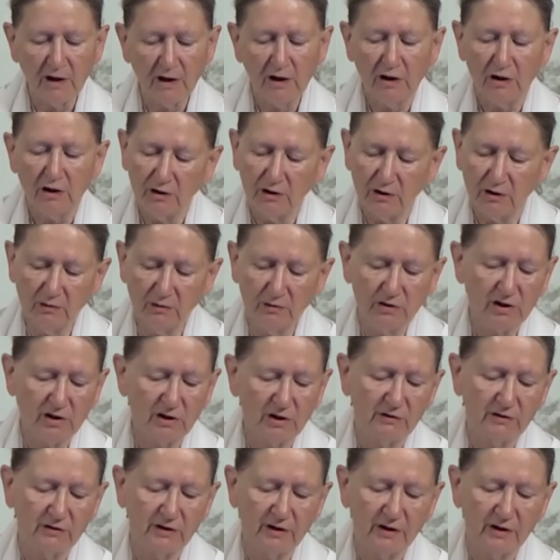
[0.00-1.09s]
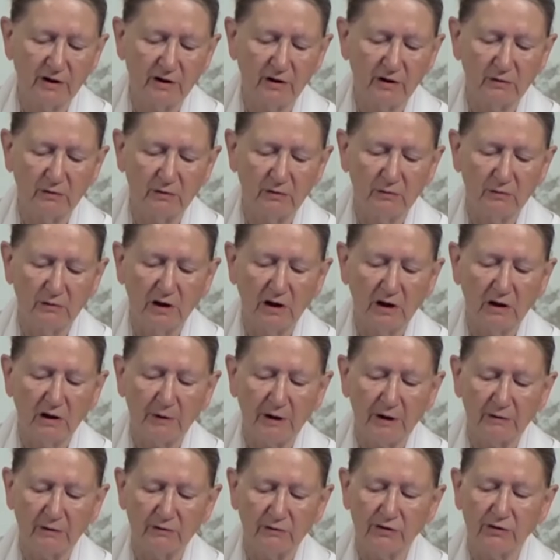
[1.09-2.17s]
You children know
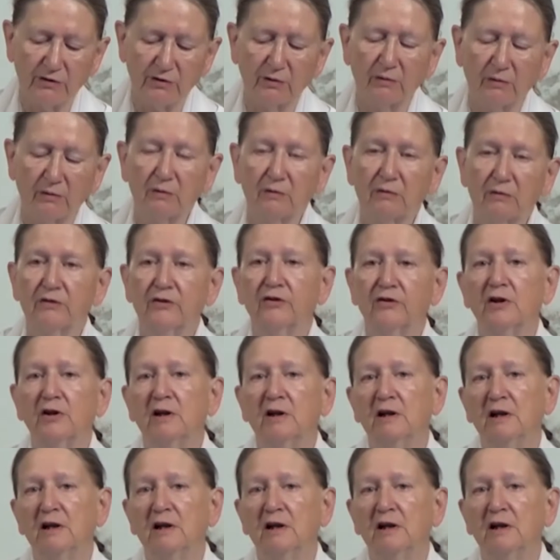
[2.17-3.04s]
about souls